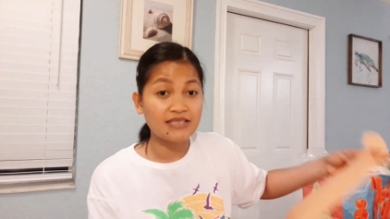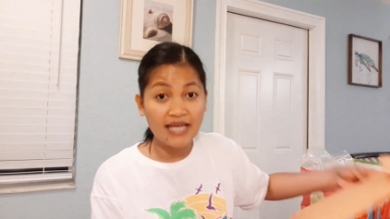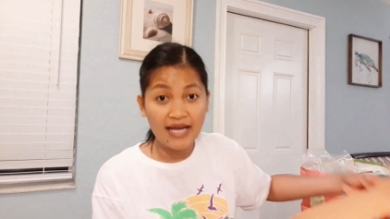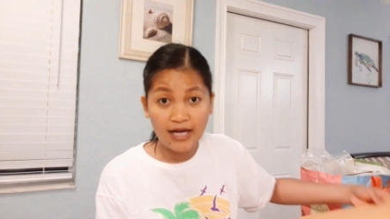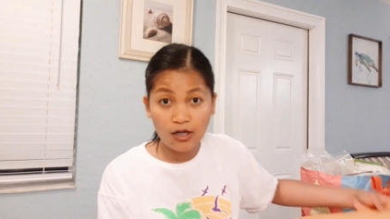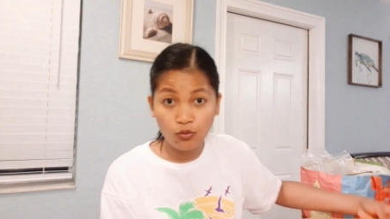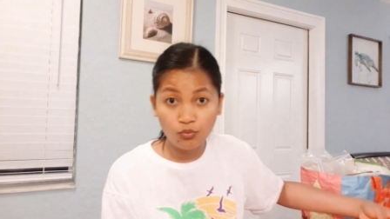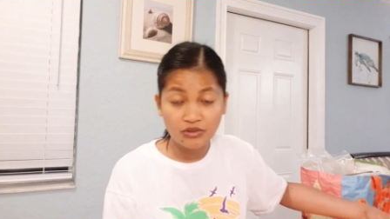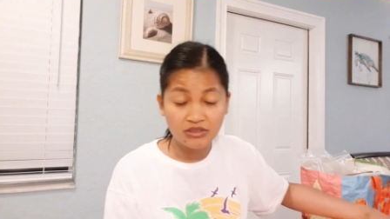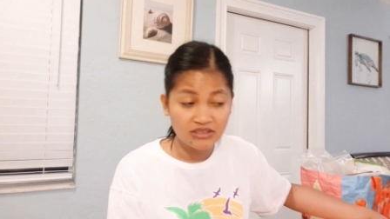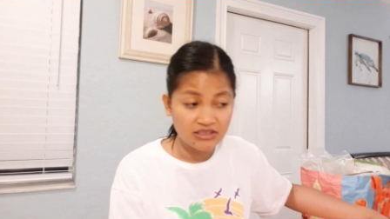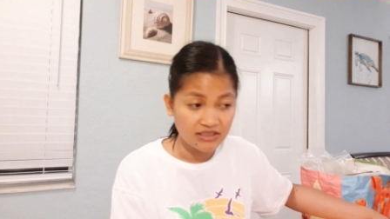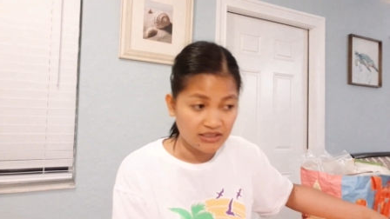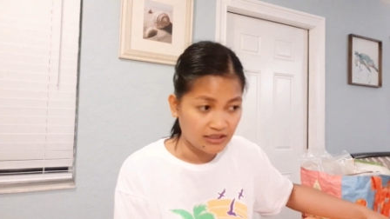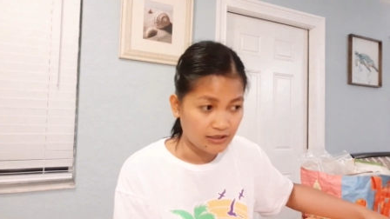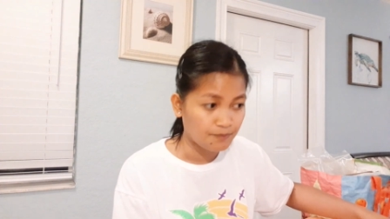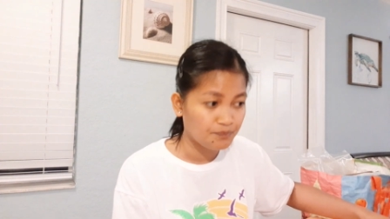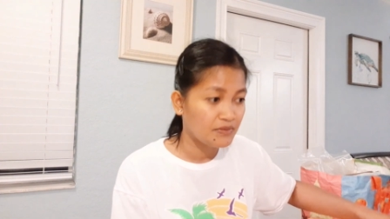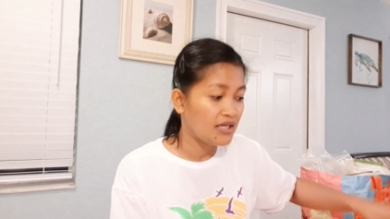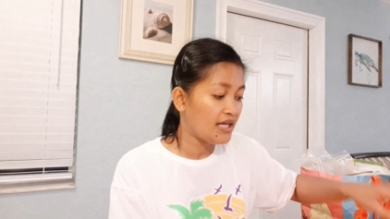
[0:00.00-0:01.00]
how we did
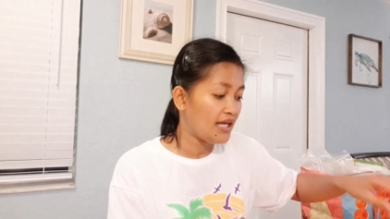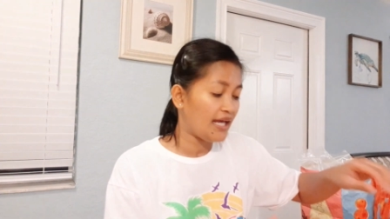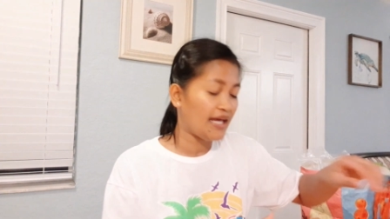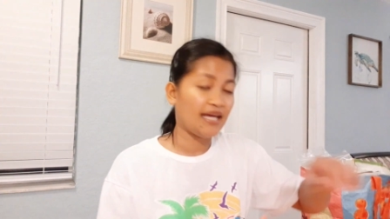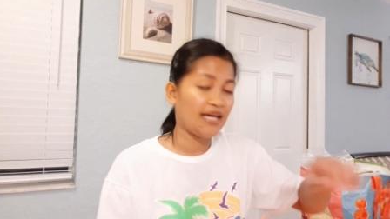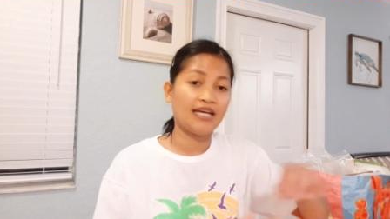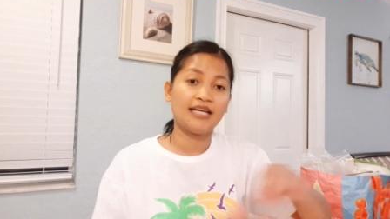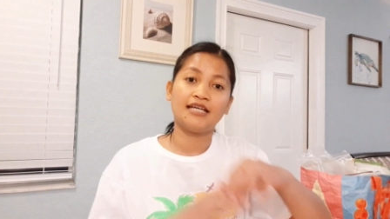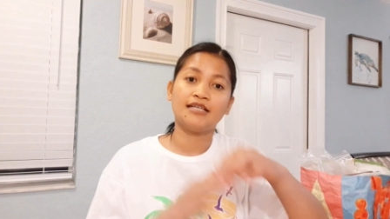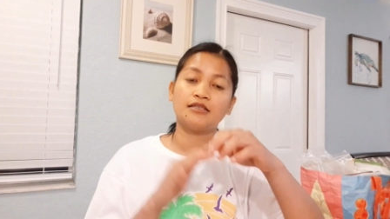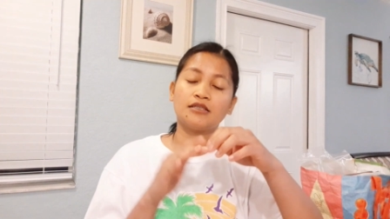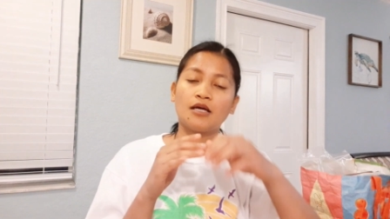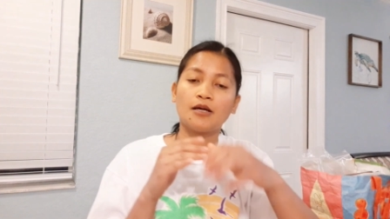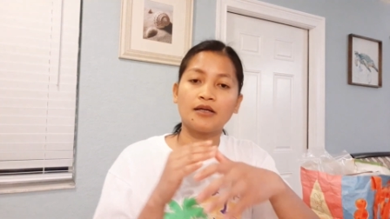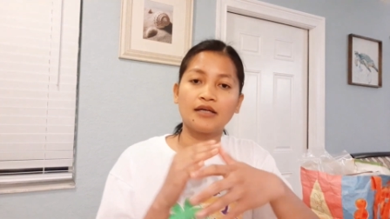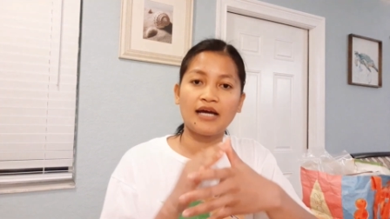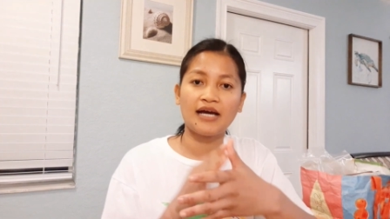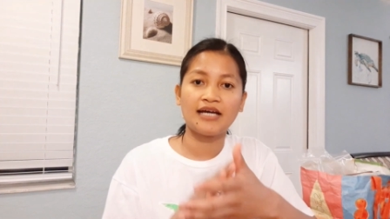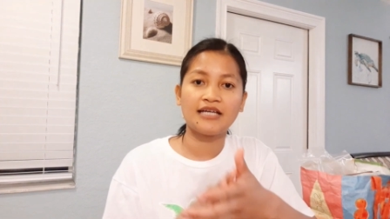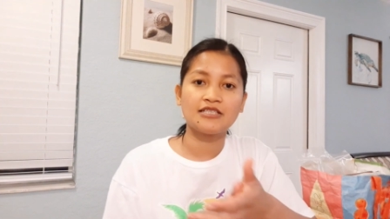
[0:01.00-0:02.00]
it. And
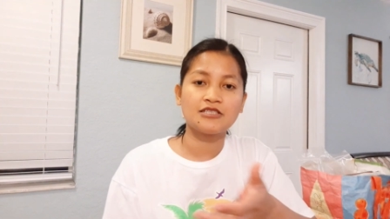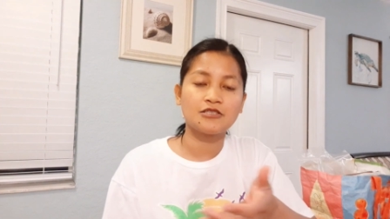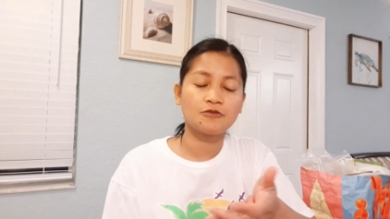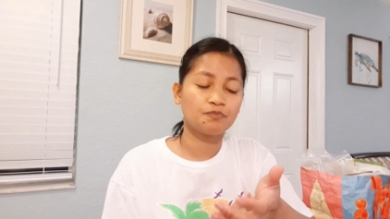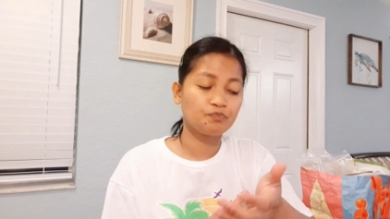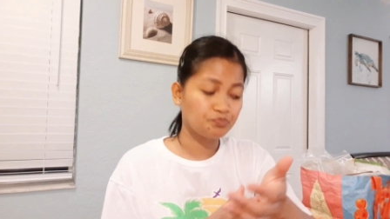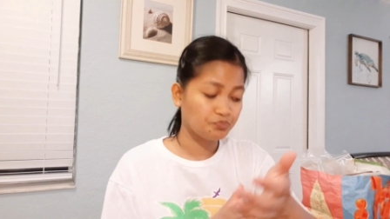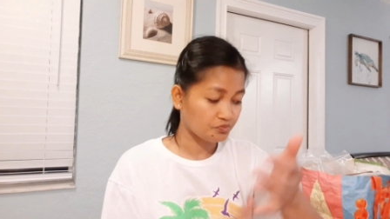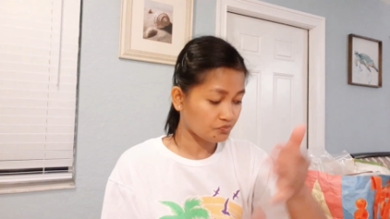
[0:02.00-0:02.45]
guys,